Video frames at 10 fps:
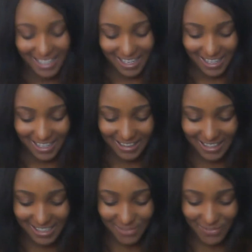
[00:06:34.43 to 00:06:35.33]
Let's
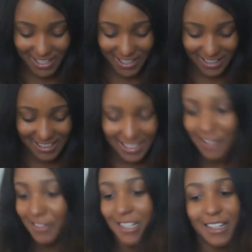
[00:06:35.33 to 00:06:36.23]
be honest. I don't
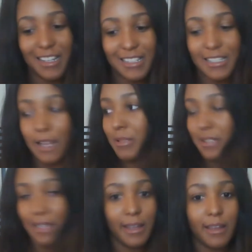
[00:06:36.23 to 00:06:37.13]
need any type of
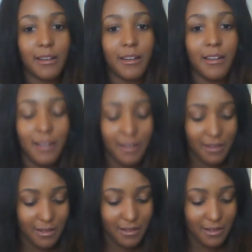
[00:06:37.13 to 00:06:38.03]
tan.
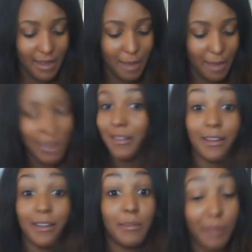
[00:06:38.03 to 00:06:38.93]
I barely need
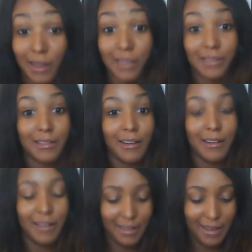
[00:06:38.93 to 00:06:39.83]
bronze on a good day.